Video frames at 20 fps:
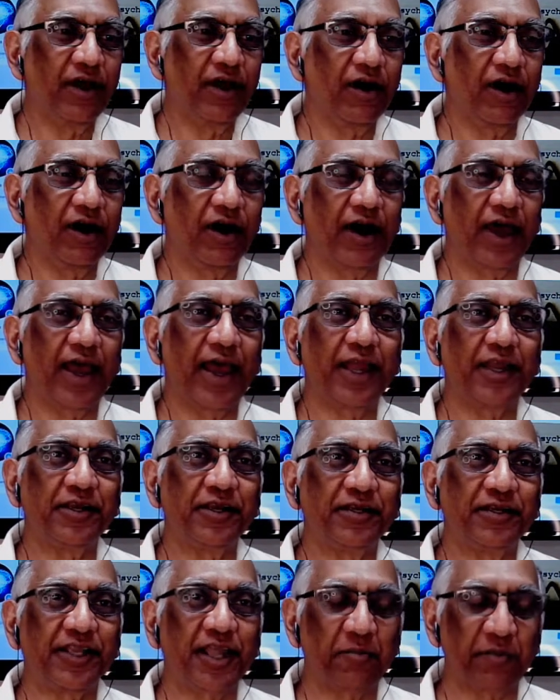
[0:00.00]
uh, had
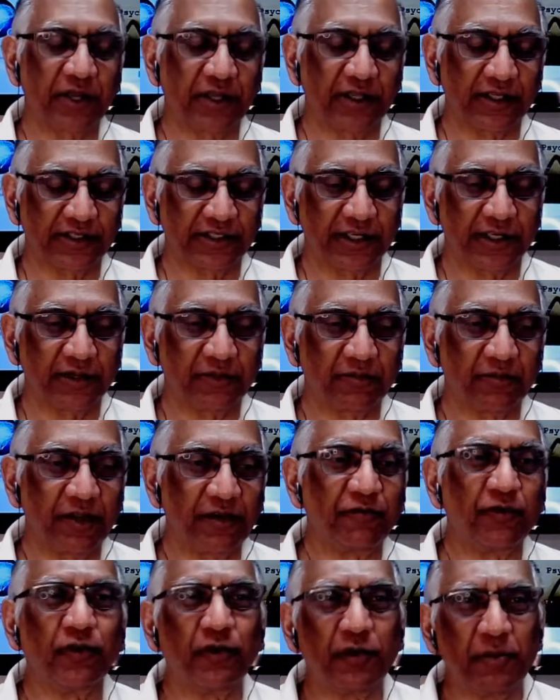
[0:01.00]
chemicals in it.
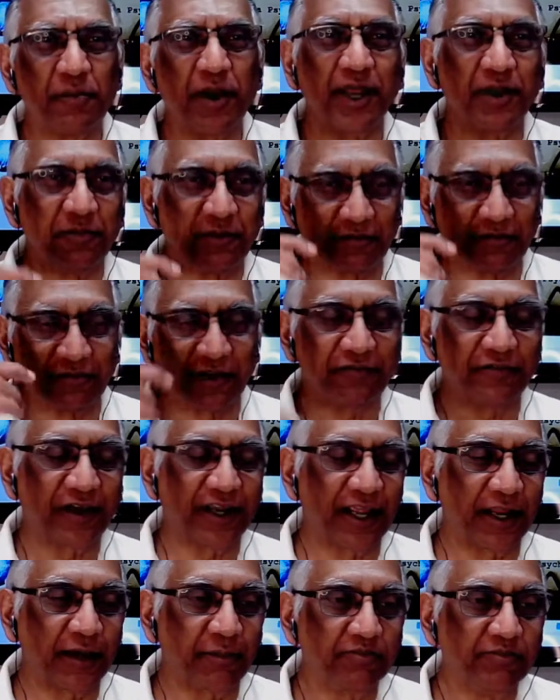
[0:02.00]
If you remind me if I
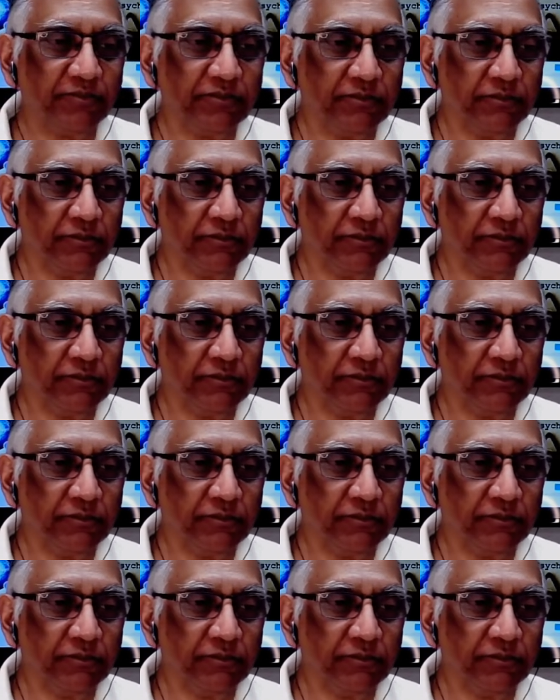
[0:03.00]
forget. Yeah.